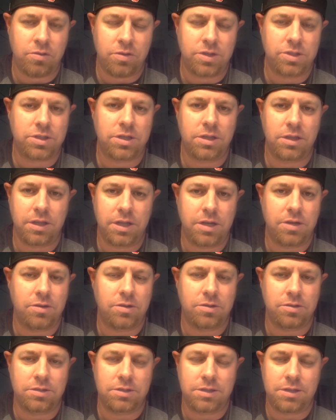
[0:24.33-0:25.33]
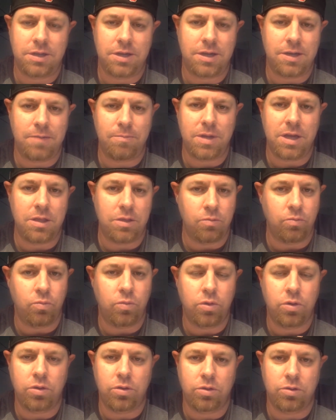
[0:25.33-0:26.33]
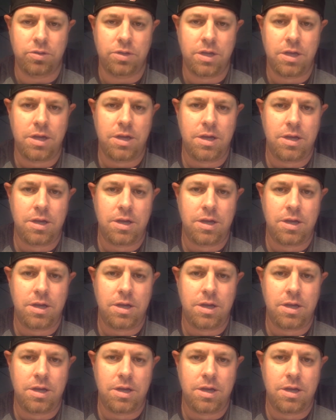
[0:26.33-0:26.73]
Christian leaders in the world.